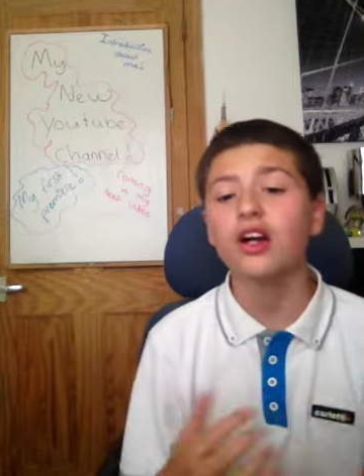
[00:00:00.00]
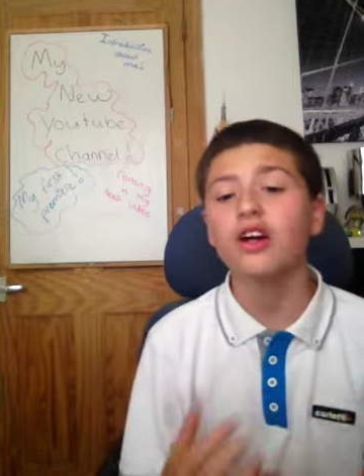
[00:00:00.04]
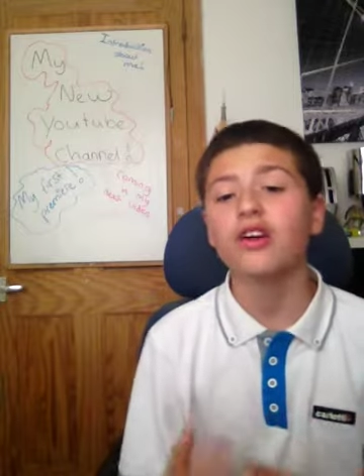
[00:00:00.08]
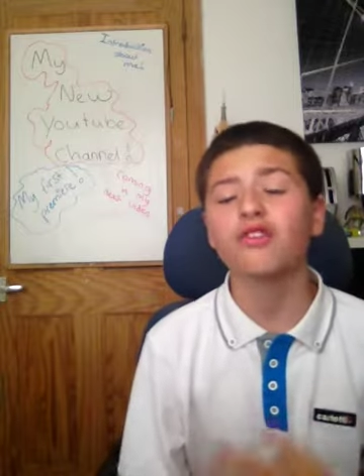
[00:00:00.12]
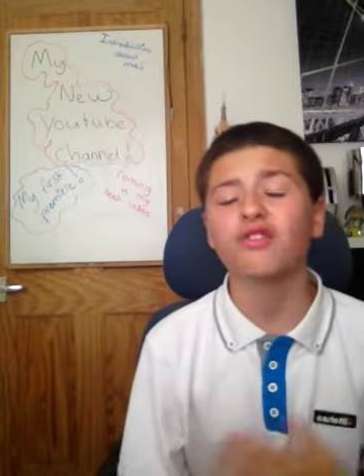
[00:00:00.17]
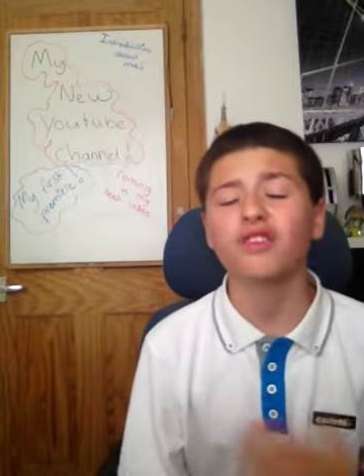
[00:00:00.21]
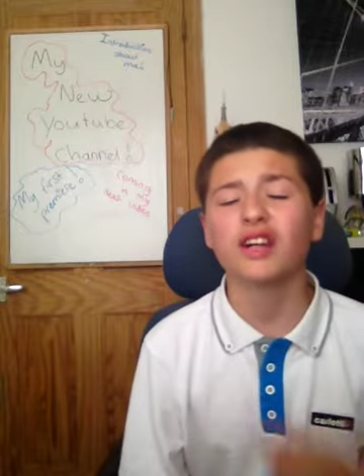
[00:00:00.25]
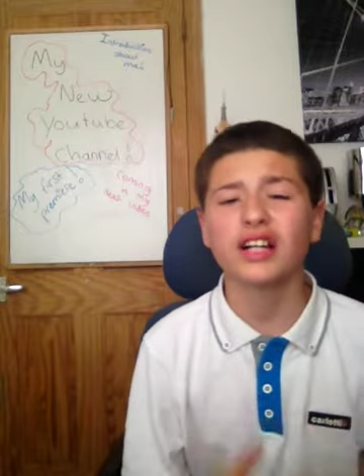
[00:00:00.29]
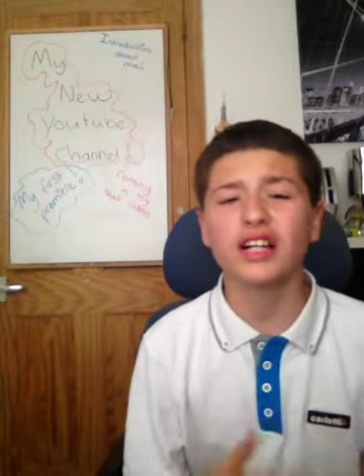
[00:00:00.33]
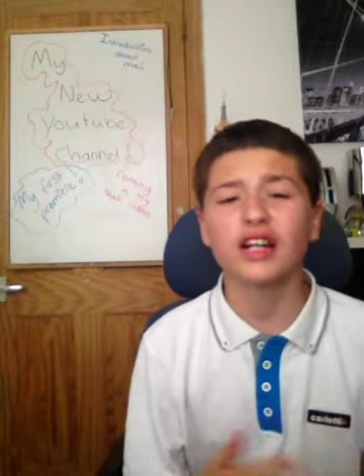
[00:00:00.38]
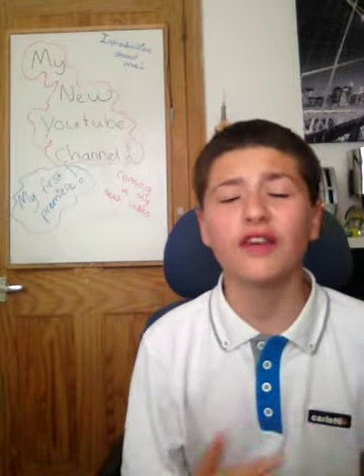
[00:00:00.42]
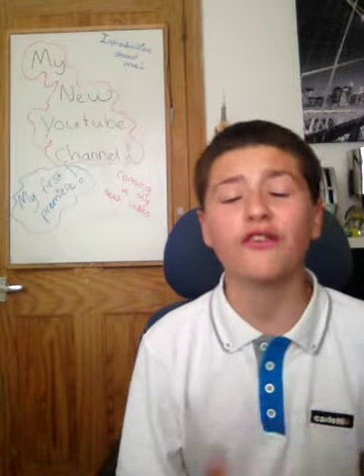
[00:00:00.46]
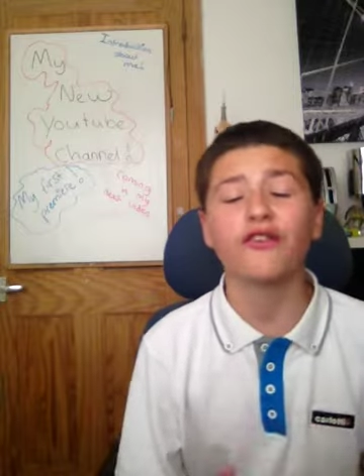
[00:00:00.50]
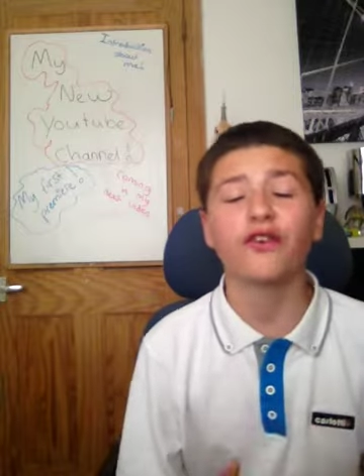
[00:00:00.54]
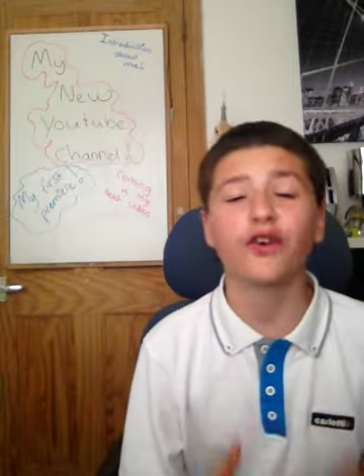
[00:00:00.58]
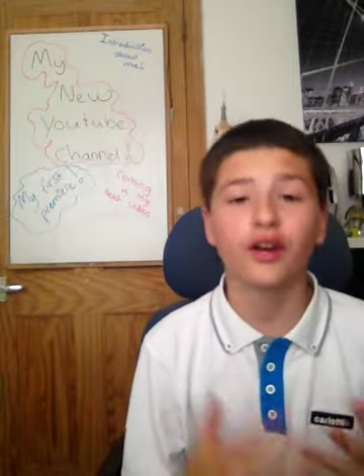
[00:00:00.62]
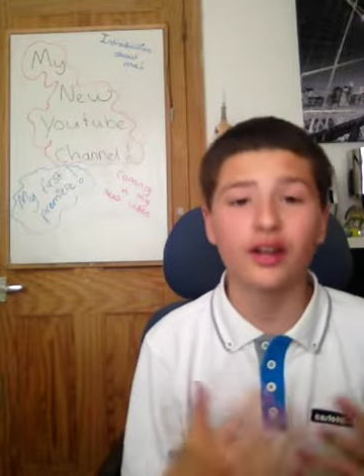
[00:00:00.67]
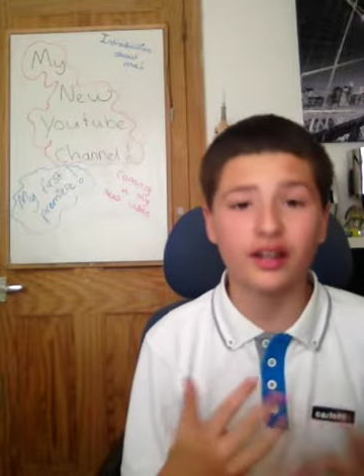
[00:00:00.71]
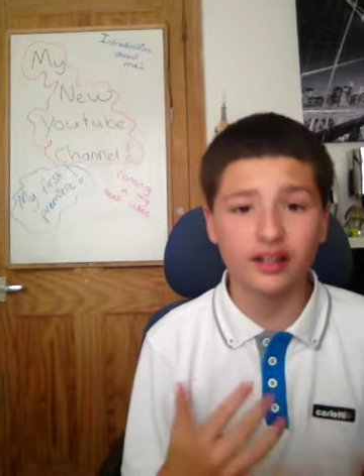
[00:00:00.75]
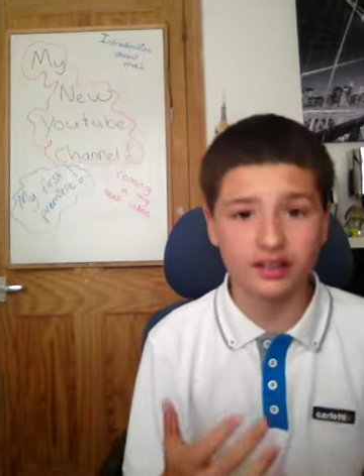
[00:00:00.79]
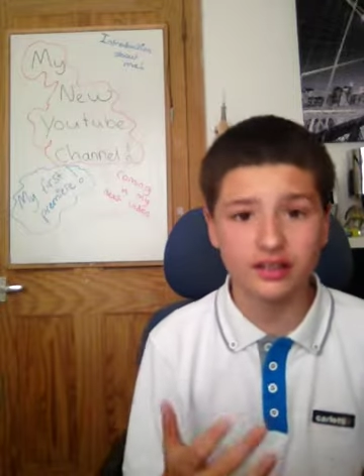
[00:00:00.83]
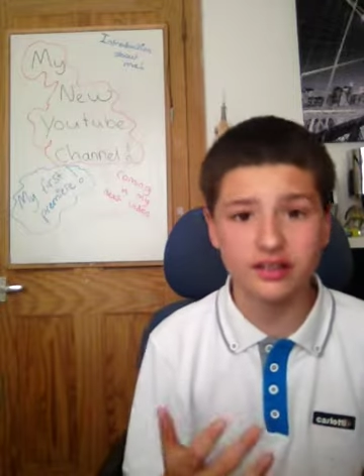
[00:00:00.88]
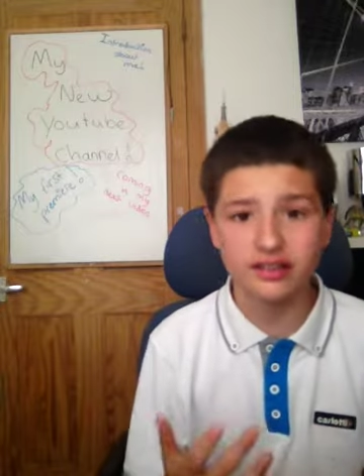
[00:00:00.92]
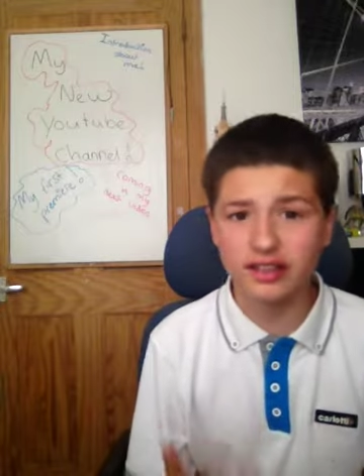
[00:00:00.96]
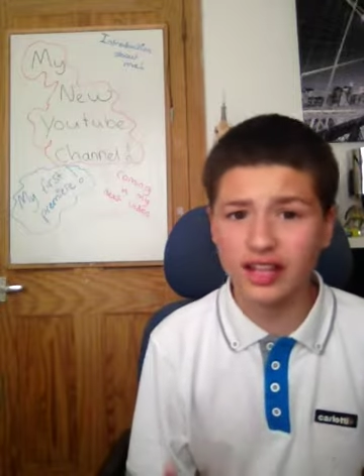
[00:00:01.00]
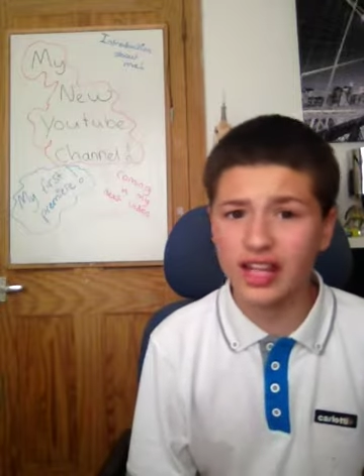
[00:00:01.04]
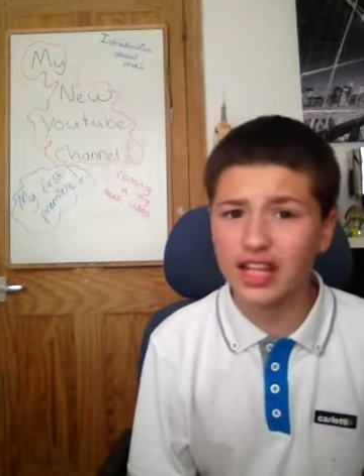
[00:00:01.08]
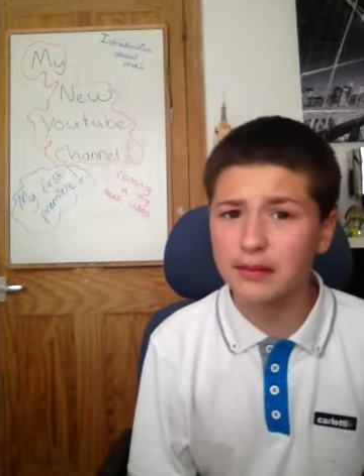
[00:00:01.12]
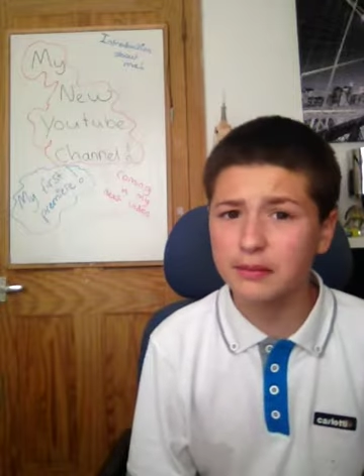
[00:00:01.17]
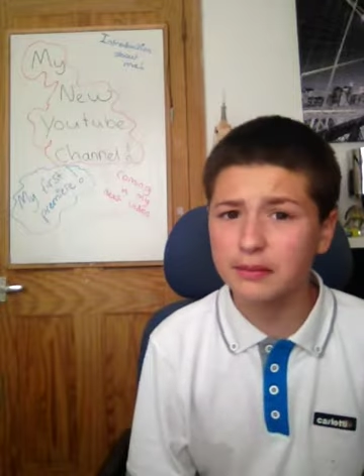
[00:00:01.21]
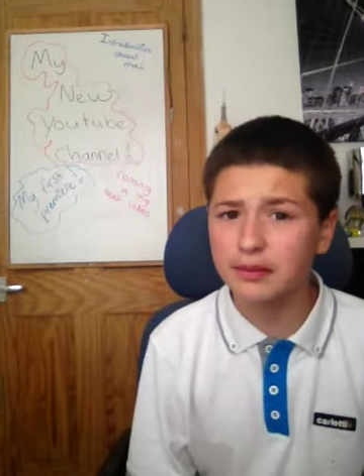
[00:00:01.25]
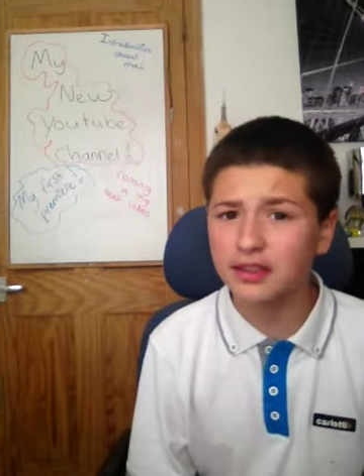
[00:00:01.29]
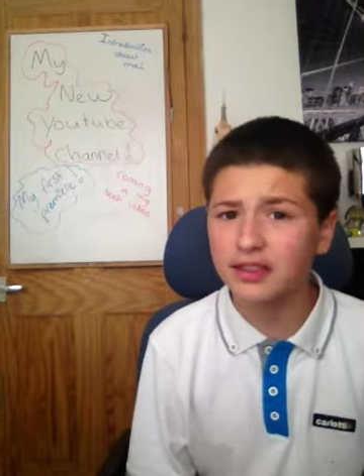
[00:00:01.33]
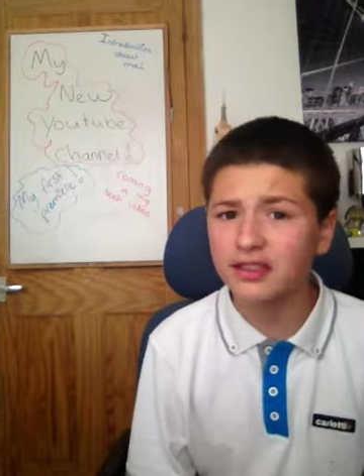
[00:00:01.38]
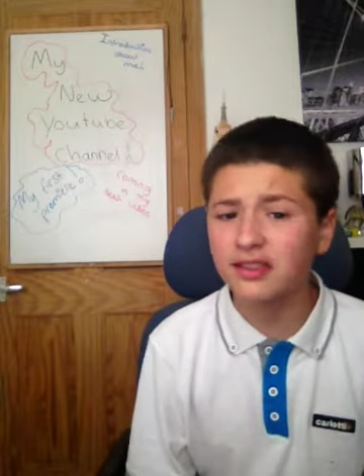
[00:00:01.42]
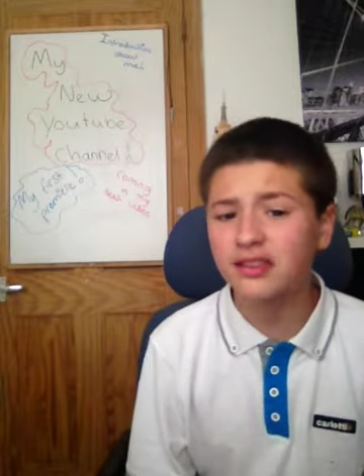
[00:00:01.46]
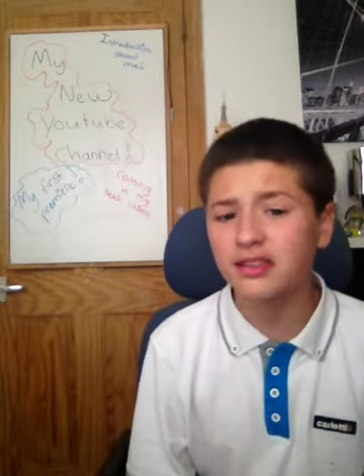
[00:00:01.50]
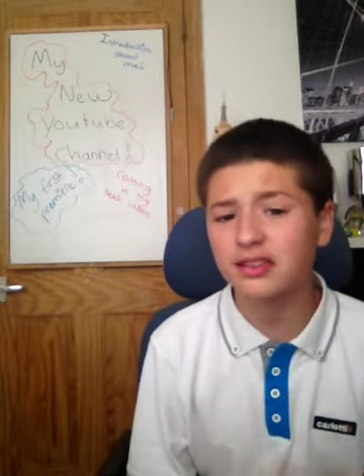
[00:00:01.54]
really for your entertainment,